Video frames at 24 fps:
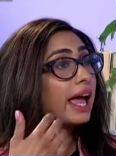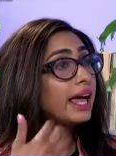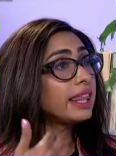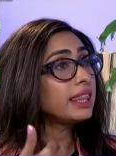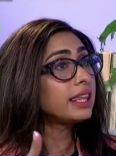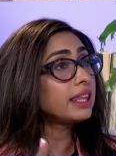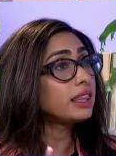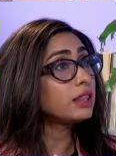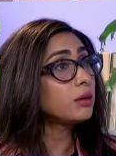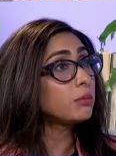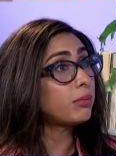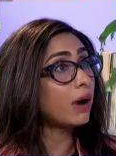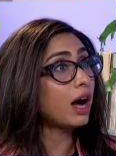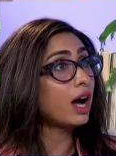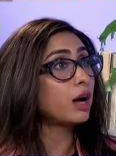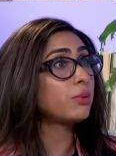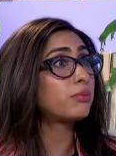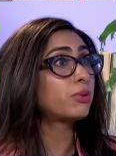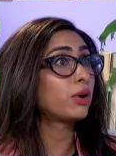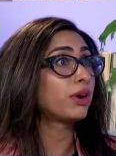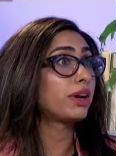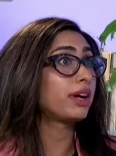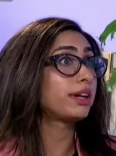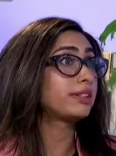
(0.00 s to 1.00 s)
and then the
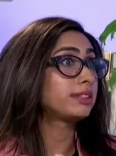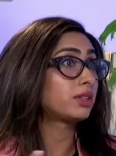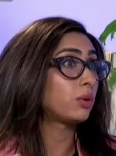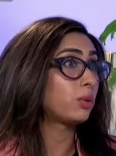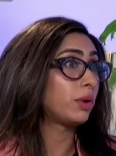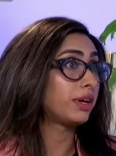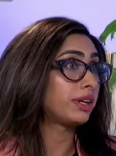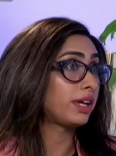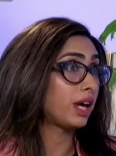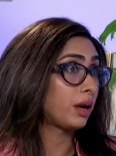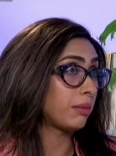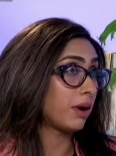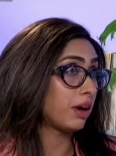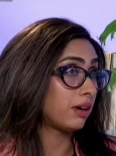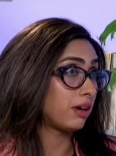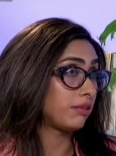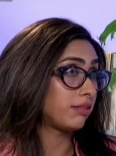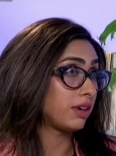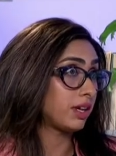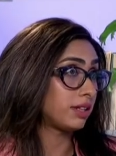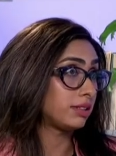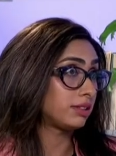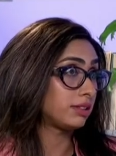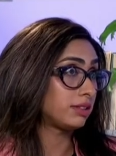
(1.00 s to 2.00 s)
byproducts are what come
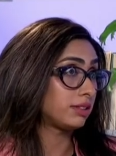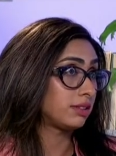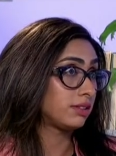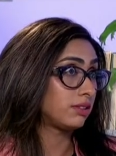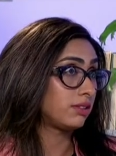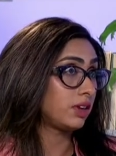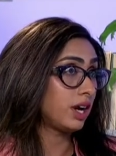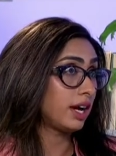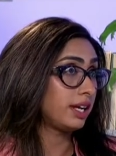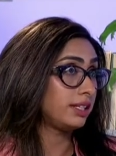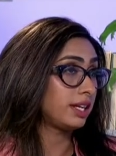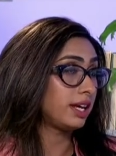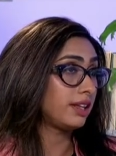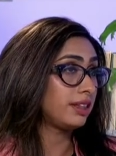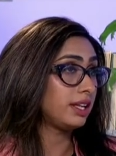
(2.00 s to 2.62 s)
out of us, right?